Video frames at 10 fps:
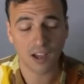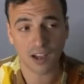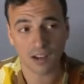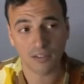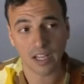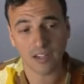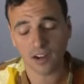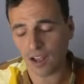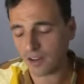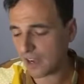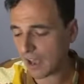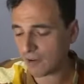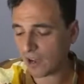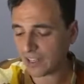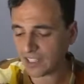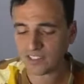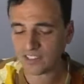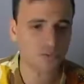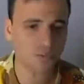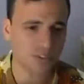And now I guess
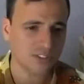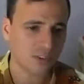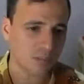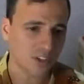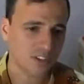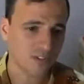this brings up another